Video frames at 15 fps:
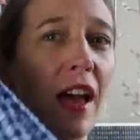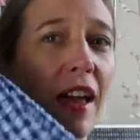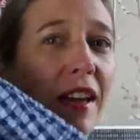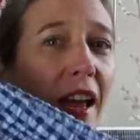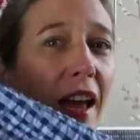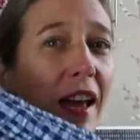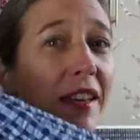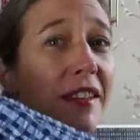It
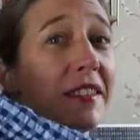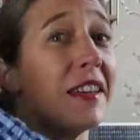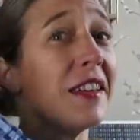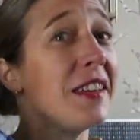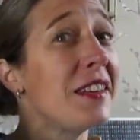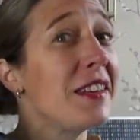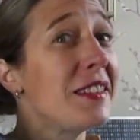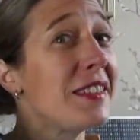has
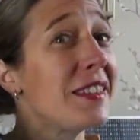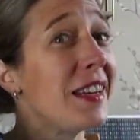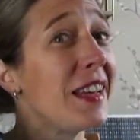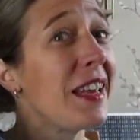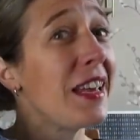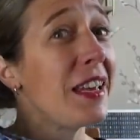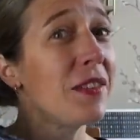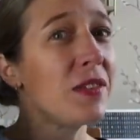
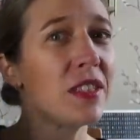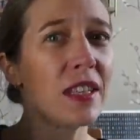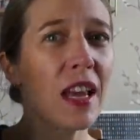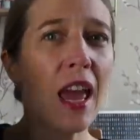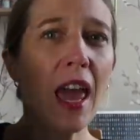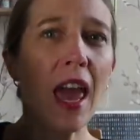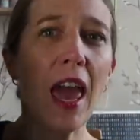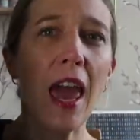sleeves
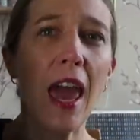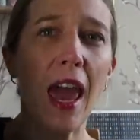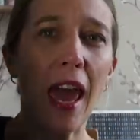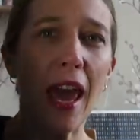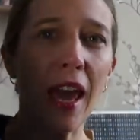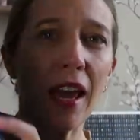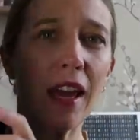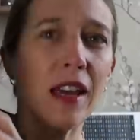
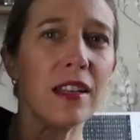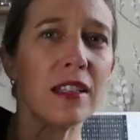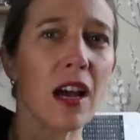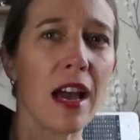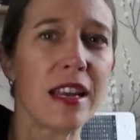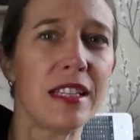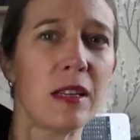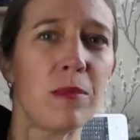and
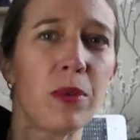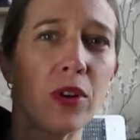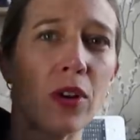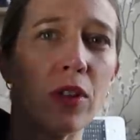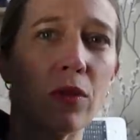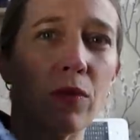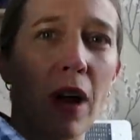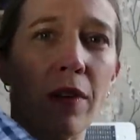I did put
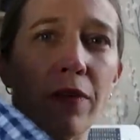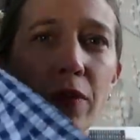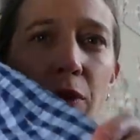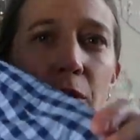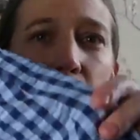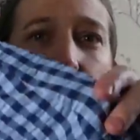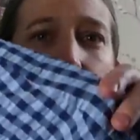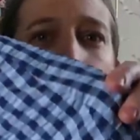on the
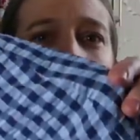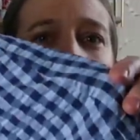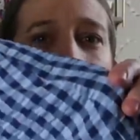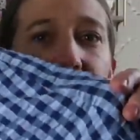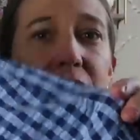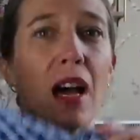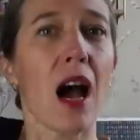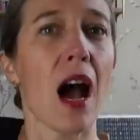ruffle,
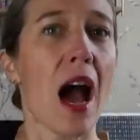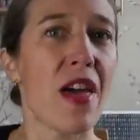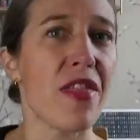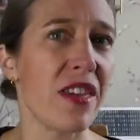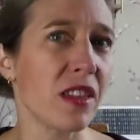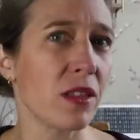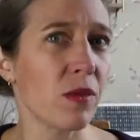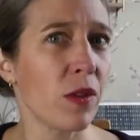but I
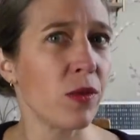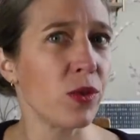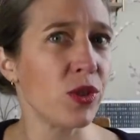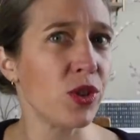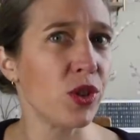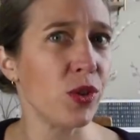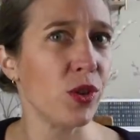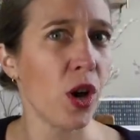think the ruffle's
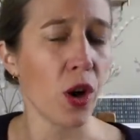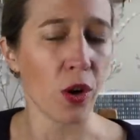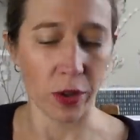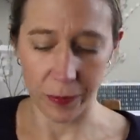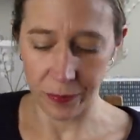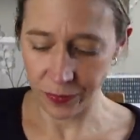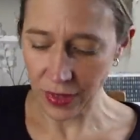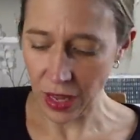too
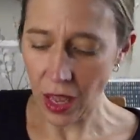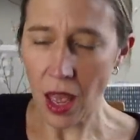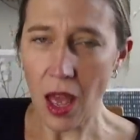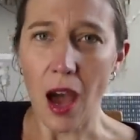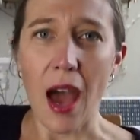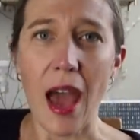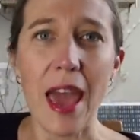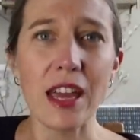long.
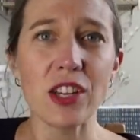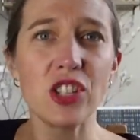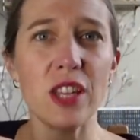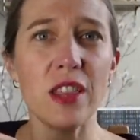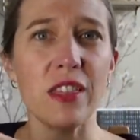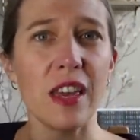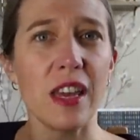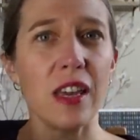I
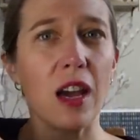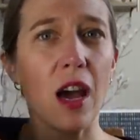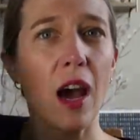actually think